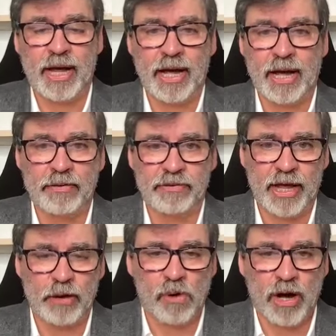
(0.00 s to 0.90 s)

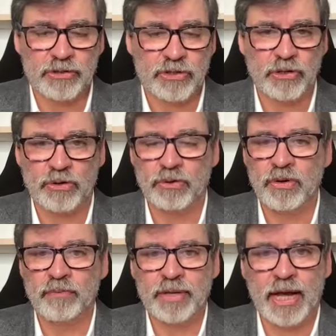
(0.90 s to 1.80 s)
they want to
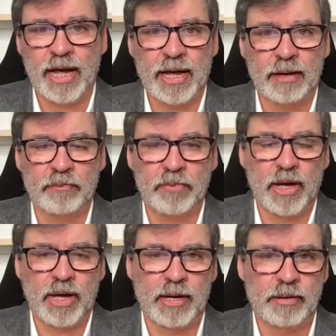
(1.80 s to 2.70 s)

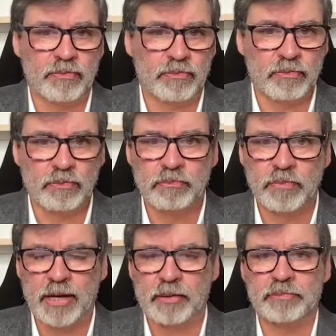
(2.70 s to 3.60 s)

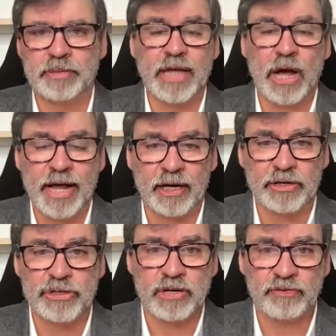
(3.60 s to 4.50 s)
build out
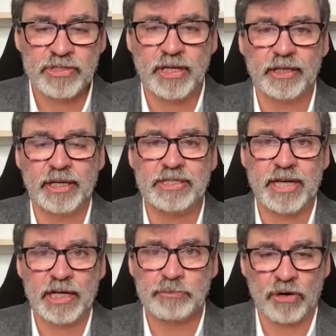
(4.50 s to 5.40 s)
LNG facilities and
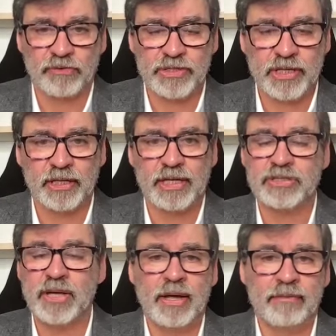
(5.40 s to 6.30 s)
export
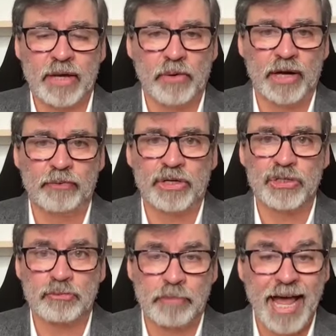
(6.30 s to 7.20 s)
facilities, they want to
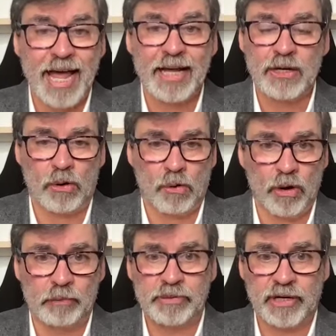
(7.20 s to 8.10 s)
expand
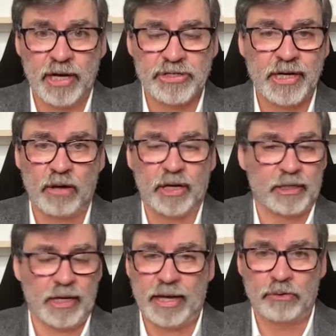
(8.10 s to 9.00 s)
oil production. Now look,